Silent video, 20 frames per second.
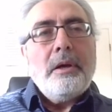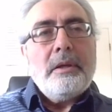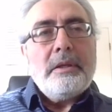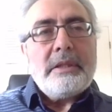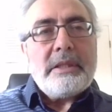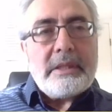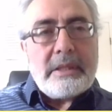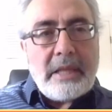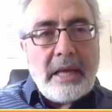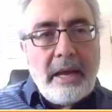
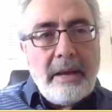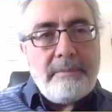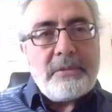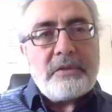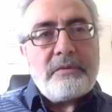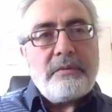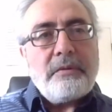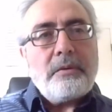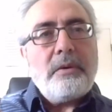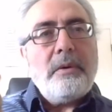
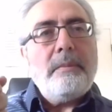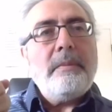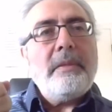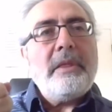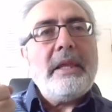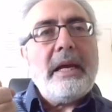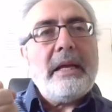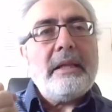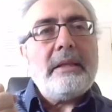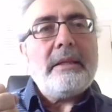stems
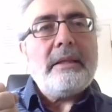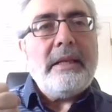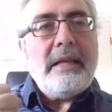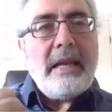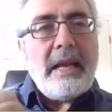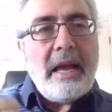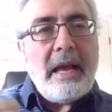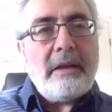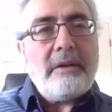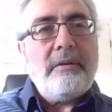from that
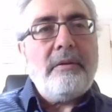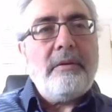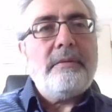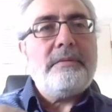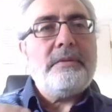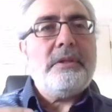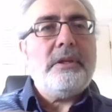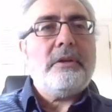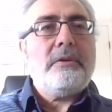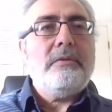lack of
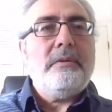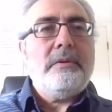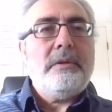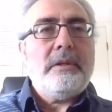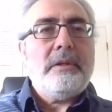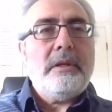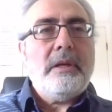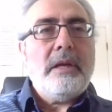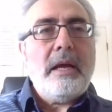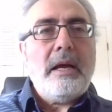security.